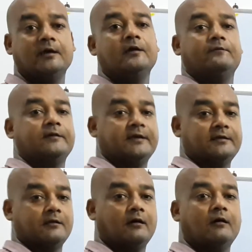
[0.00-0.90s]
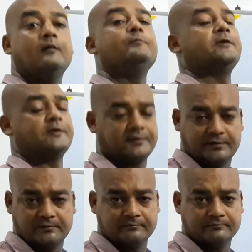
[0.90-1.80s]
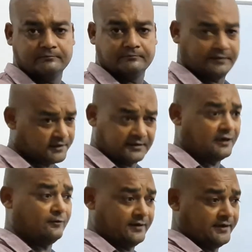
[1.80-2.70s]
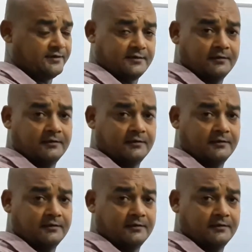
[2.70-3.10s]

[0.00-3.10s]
within the minutes. Yes, nowadays